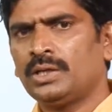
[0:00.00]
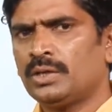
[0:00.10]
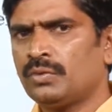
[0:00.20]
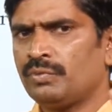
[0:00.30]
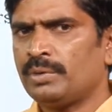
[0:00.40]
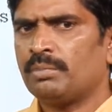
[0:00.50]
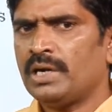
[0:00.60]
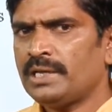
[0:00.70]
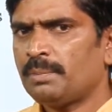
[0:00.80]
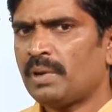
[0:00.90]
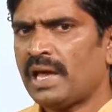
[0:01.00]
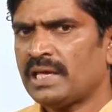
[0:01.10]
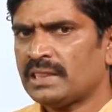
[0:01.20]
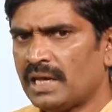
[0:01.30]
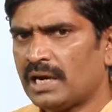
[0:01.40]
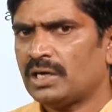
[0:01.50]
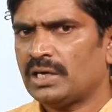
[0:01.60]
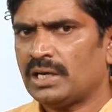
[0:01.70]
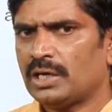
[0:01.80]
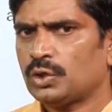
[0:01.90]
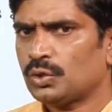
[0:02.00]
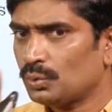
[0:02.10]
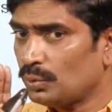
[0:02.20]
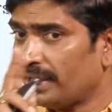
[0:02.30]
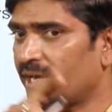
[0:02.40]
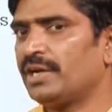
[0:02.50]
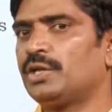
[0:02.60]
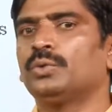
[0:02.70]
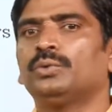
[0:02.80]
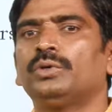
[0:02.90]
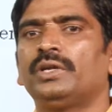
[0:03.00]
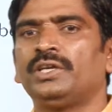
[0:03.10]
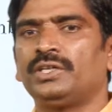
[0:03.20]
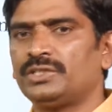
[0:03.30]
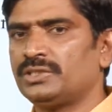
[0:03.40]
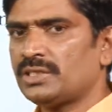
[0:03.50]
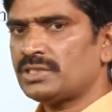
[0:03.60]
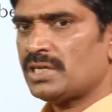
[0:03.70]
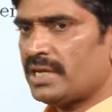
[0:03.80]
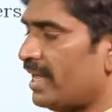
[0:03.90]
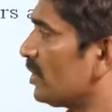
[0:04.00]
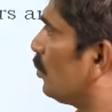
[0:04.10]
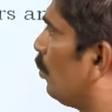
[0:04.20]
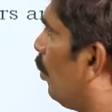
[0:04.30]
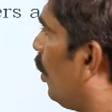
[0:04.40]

We multiply the two negative integers as whole